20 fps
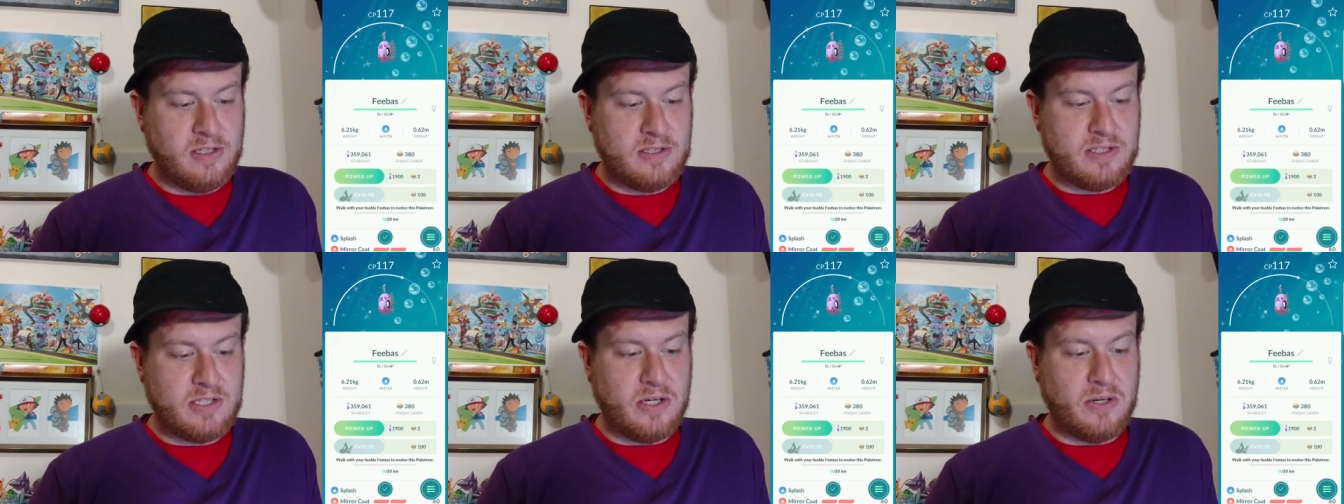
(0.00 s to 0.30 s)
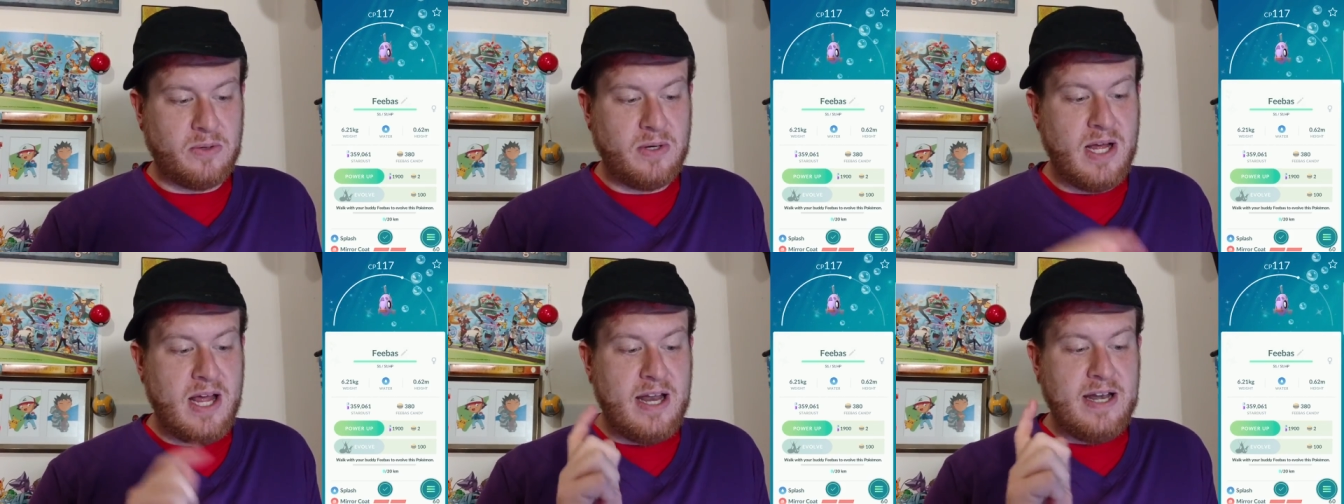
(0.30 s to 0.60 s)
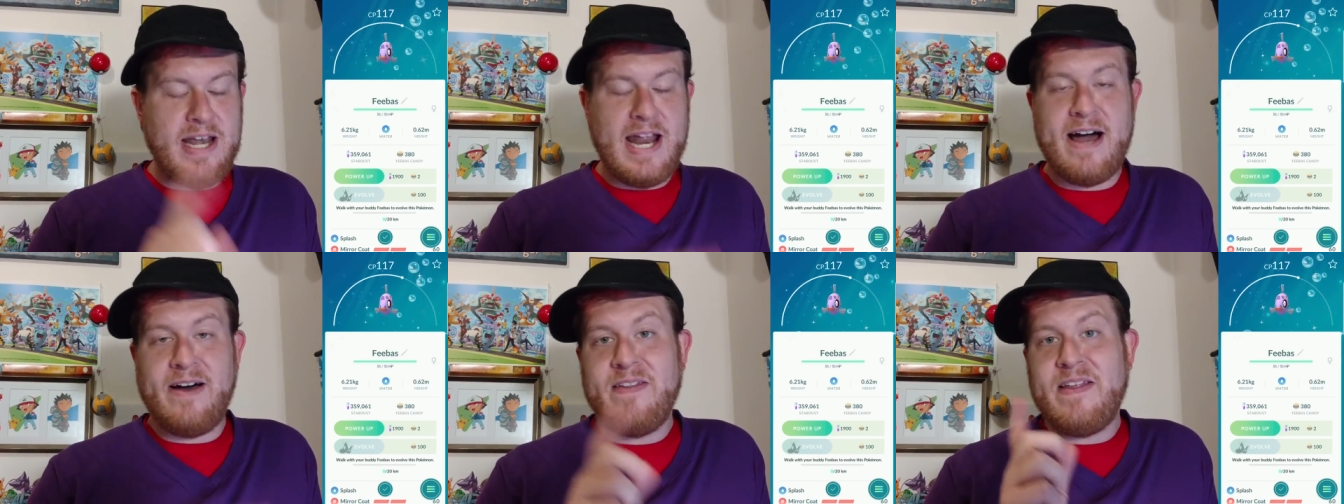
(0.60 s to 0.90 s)
So
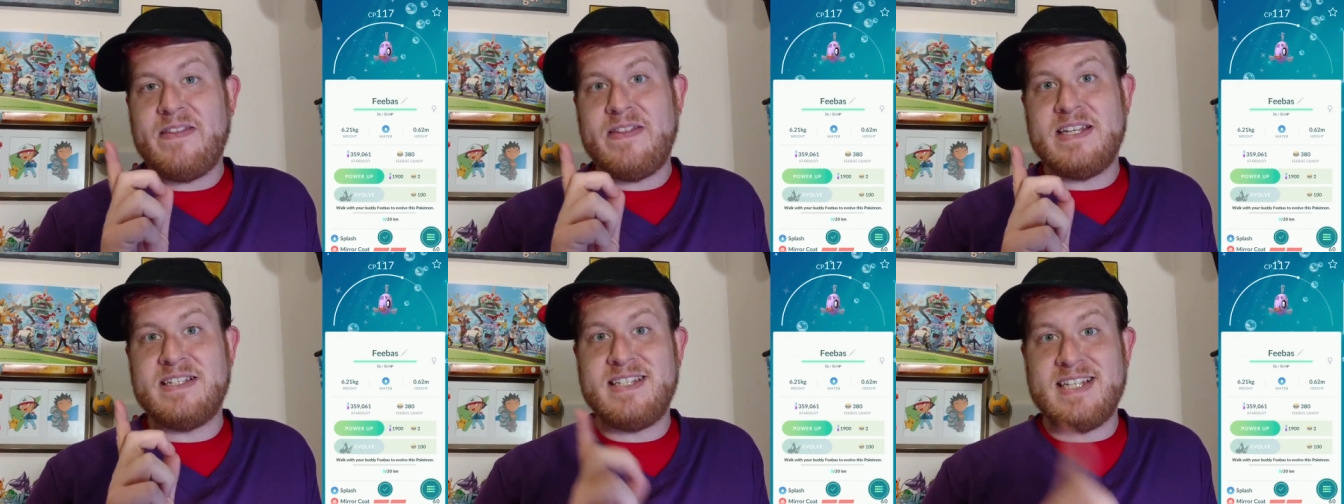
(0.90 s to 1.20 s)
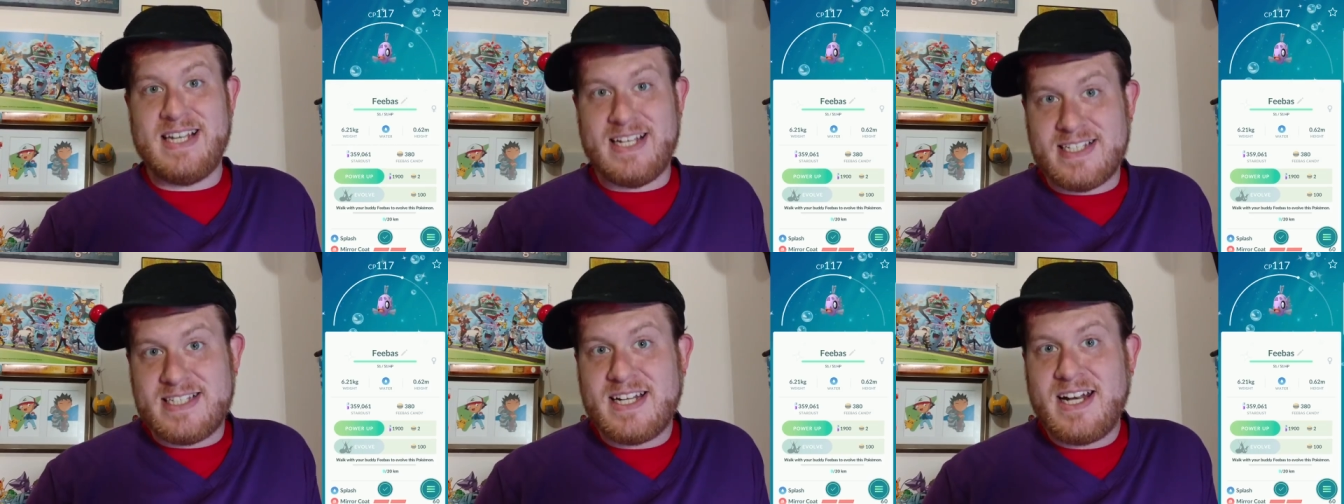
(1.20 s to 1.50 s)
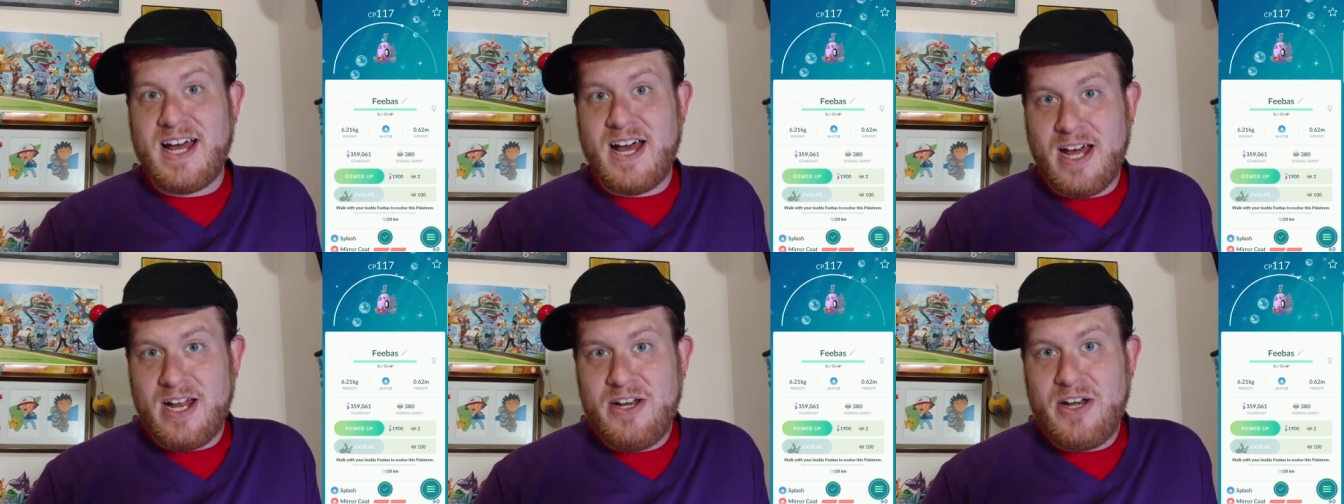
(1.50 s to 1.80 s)
now that this isn't
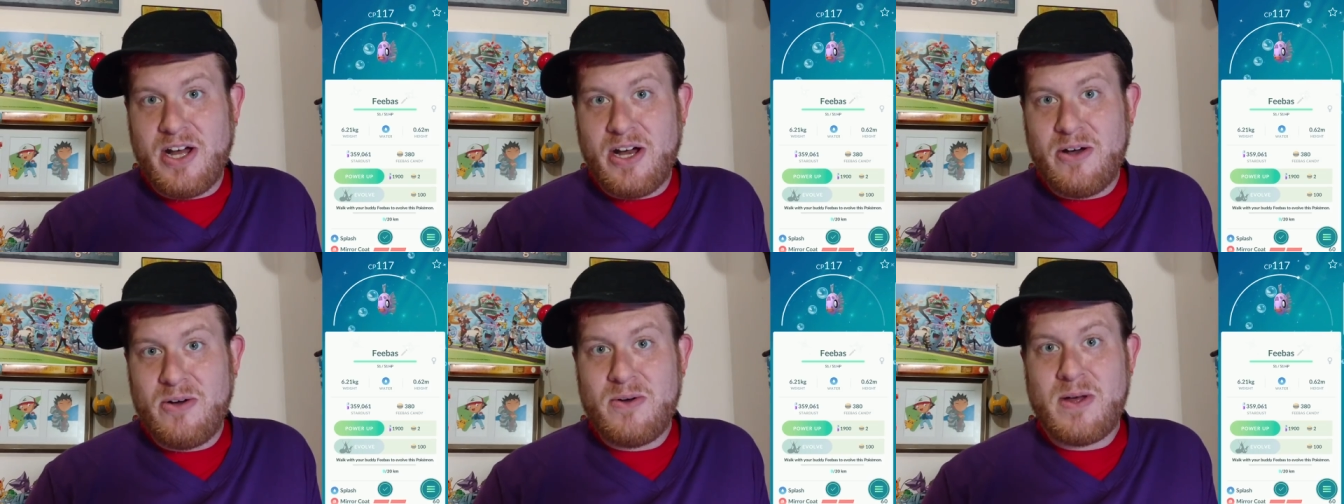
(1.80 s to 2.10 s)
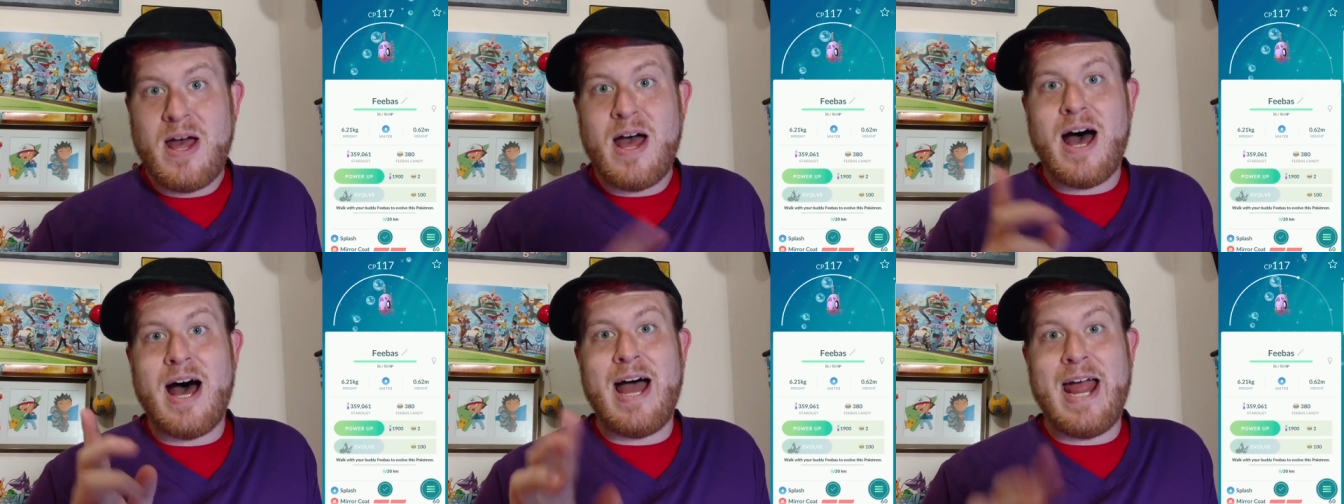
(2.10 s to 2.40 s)
a hundo,